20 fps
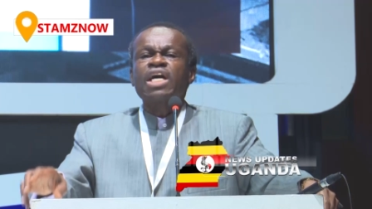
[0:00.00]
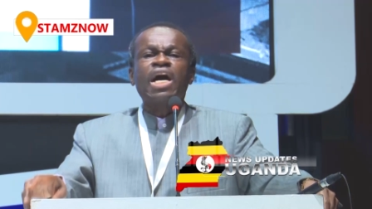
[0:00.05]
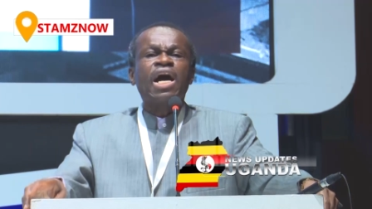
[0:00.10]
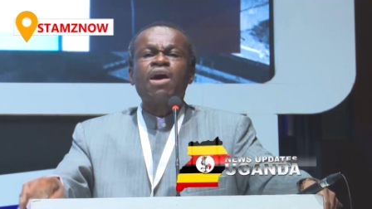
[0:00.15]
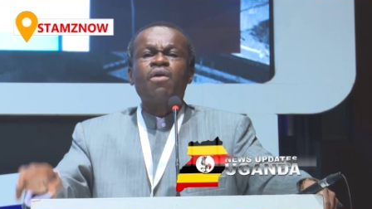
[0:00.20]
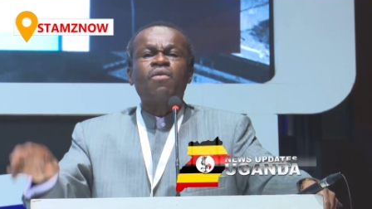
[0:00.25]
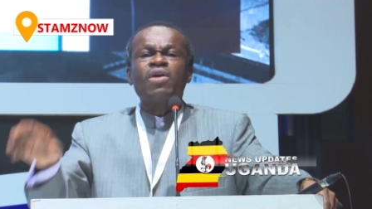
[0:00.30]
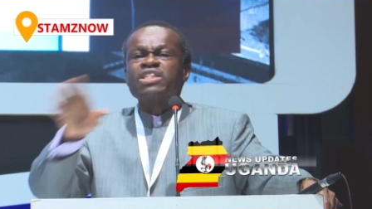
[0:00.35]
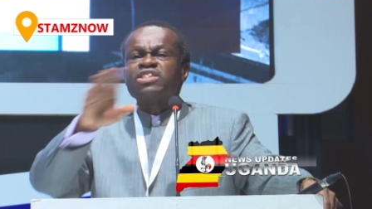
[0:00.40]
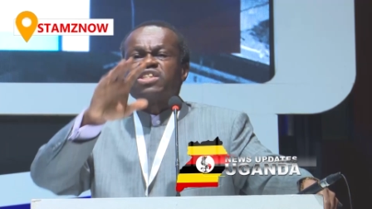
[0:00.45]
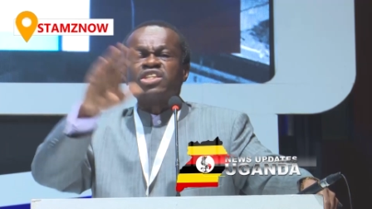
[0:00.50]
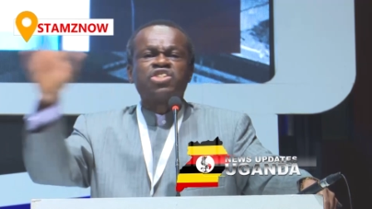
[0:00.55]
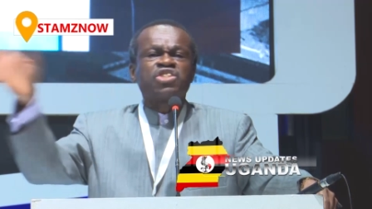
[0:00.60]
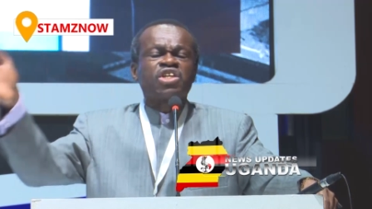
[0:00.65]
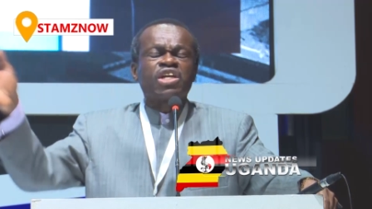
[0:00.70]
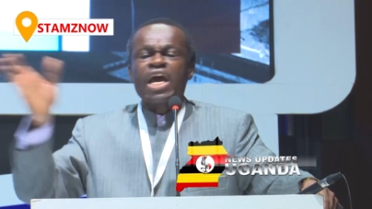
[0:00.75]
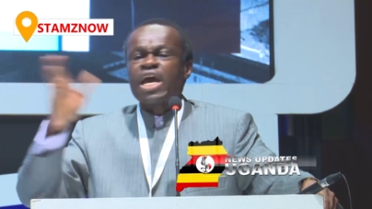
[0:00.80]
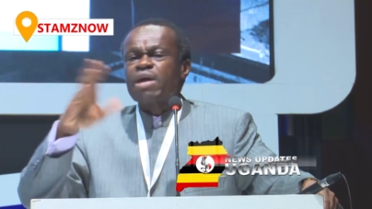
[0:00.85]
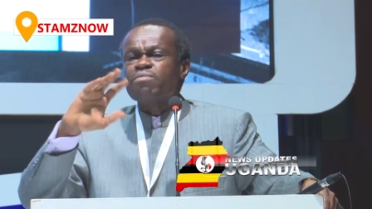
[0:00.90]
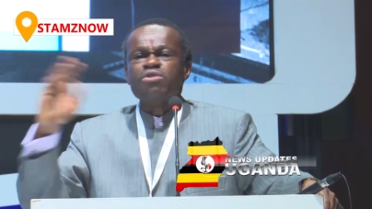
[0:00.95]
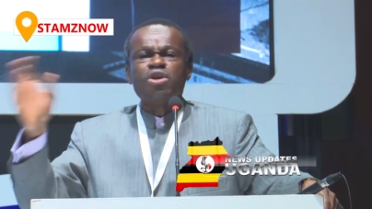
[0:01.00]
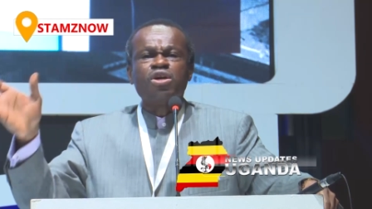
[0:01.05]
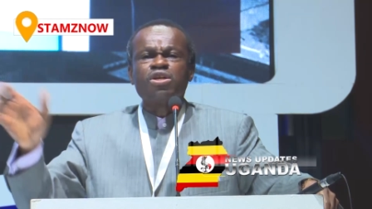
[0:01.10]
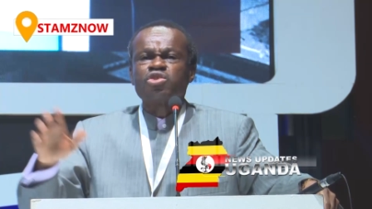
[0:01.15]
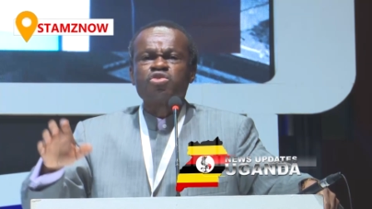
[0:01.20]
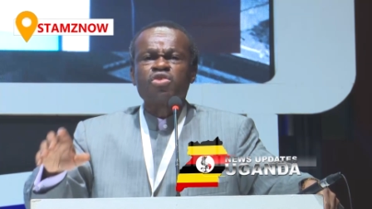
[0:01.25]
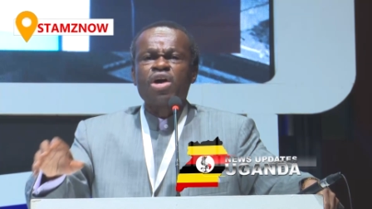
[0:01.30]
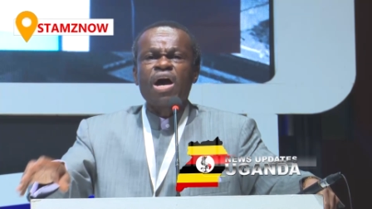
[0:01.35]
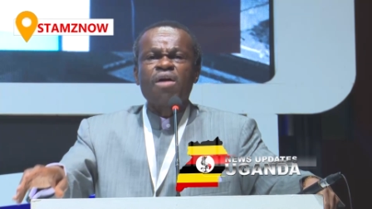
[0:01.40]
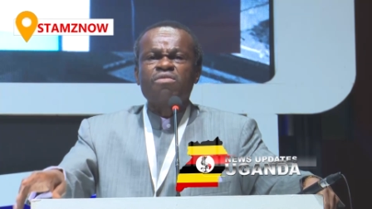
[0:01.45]
ours is claimed not
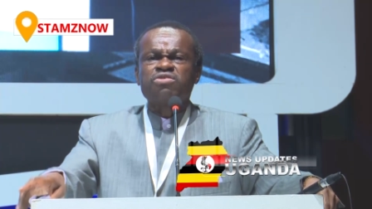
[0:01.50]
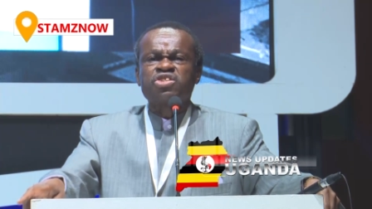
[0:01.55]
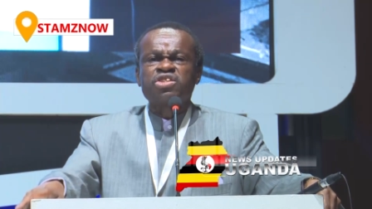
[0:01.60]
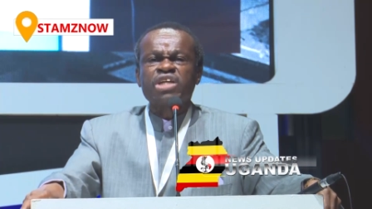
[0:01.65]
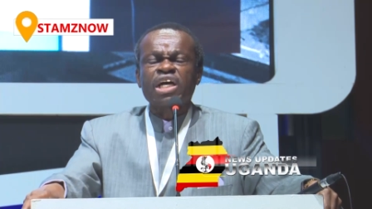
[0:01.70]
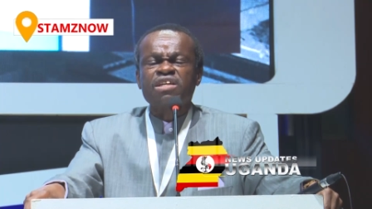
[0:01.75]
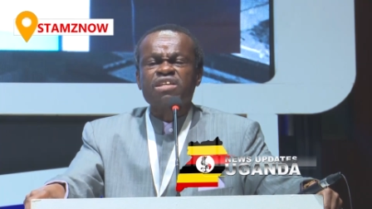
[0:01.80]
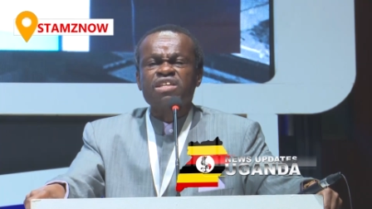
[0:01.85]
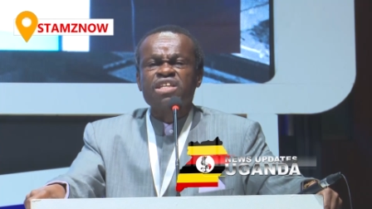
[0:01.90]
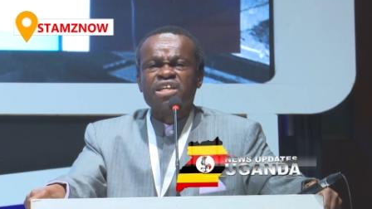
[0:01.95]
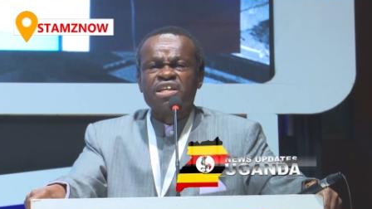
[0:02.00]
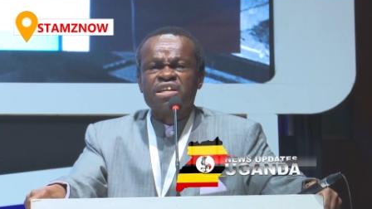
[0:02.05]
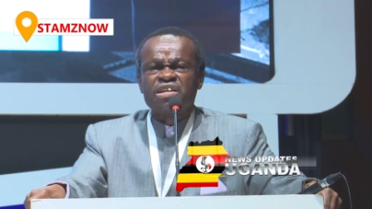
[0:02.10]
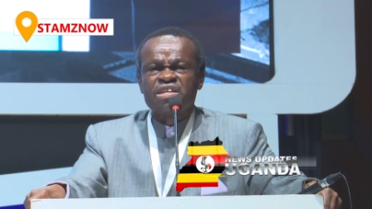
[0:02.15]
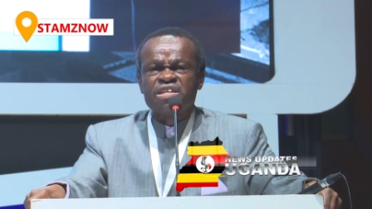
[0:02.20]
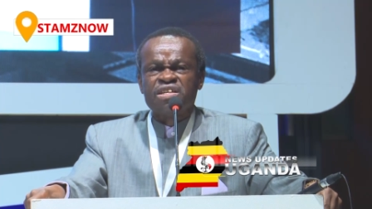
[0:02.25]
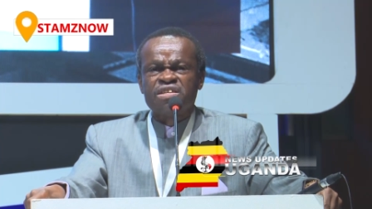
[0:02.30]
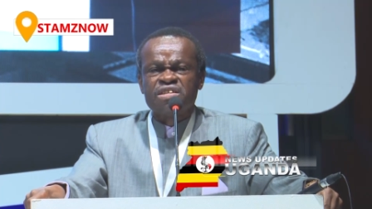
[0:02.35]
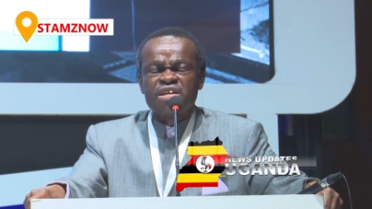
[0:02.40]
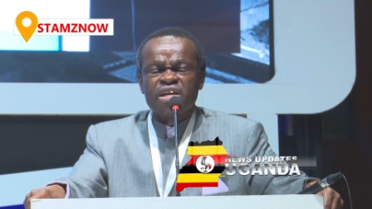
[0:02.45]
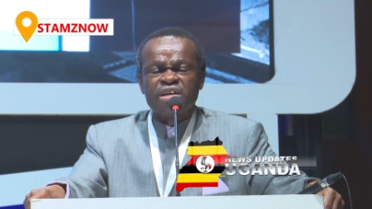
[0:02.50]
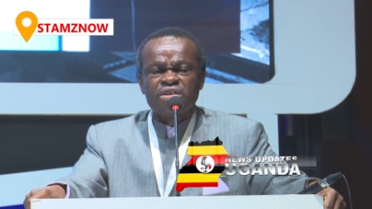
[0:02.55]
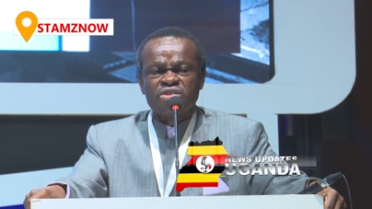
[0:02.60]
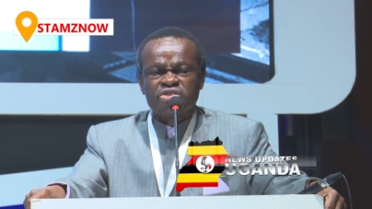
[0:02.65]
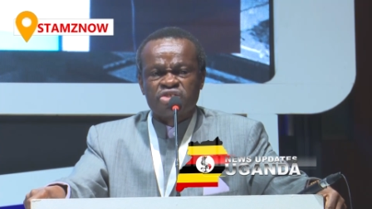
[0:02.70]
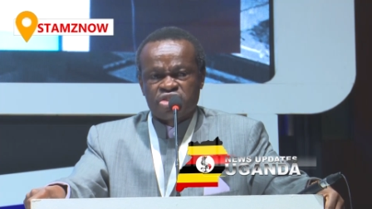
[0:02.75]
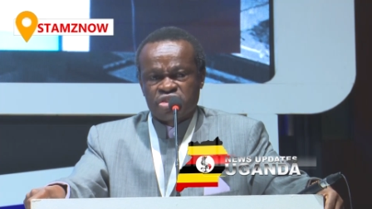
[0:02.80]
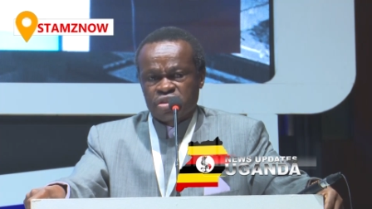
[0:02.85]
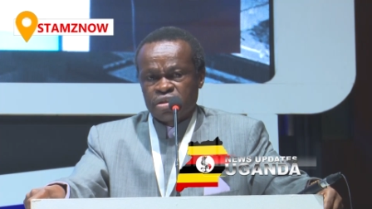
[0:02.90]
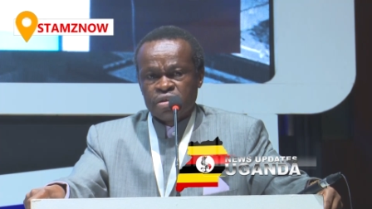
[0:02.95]
to have certain
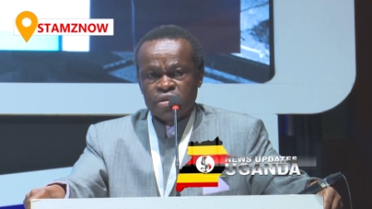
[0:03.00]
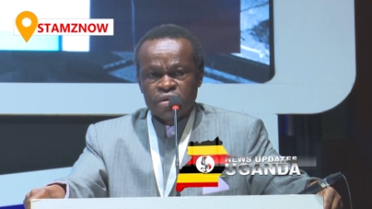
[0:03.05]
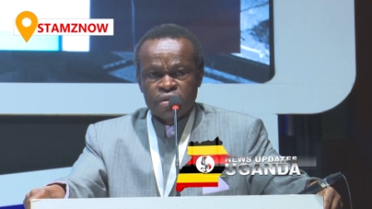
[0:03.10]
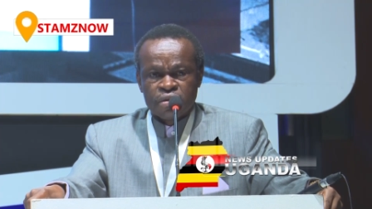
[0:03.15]
ingredients.